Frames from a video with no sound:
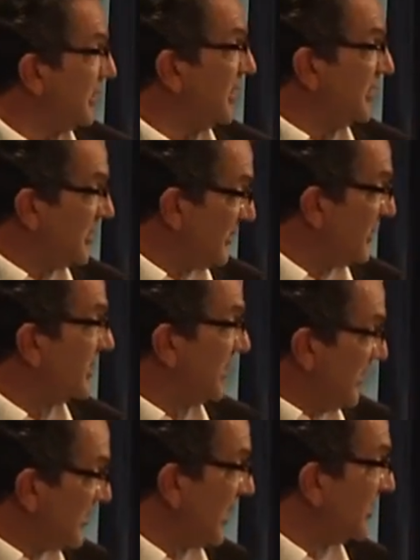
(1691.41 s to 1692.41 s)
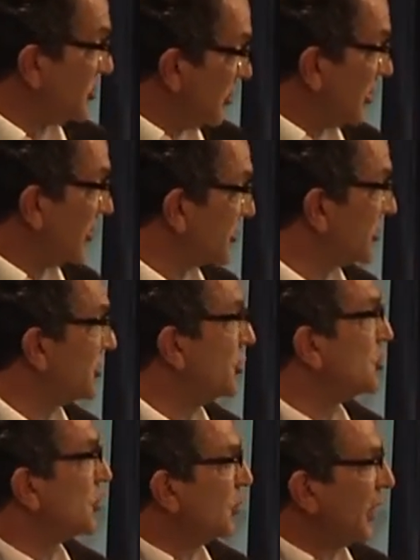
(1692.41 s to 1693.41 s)
these ancient
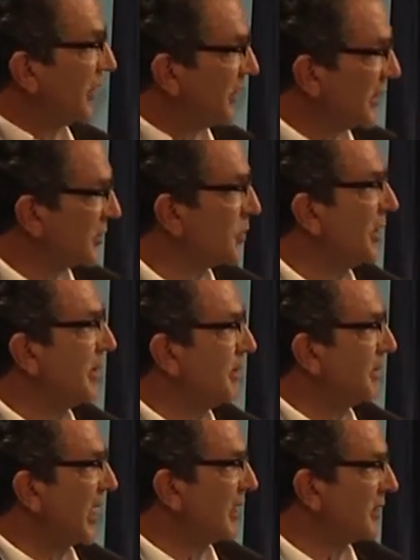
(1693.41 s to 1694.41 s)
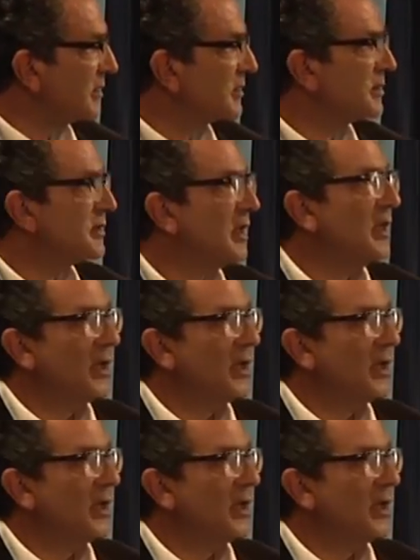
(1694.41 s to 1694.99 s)
constitution where things were in balance.